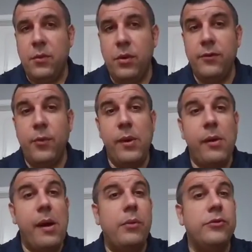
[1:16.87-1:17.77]
What if we
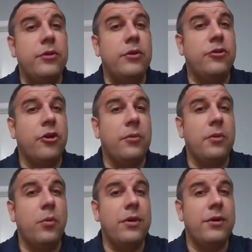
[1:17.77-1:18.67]
were able to
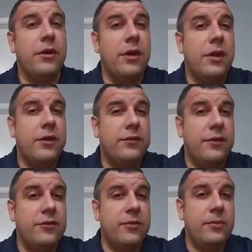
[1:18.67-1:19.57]
determine what a
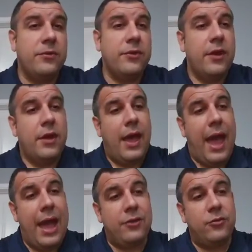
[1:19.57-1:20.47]
system's
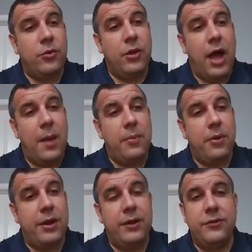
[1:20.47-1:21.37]
actual
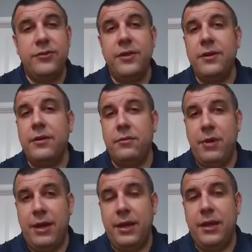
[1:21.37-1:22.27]
operating SEER
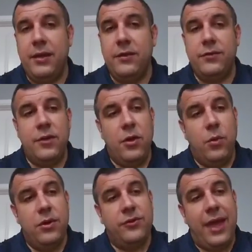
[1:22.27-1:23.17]
rating is,
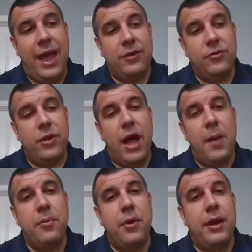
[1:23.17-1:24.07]
what its actual
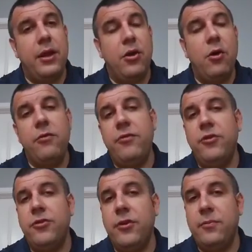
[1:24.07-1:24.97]
operating
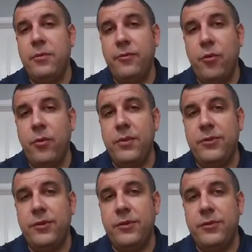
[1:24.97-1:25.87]
coefficient of
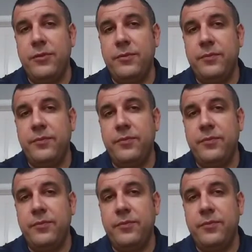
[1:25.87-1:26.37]
performance is?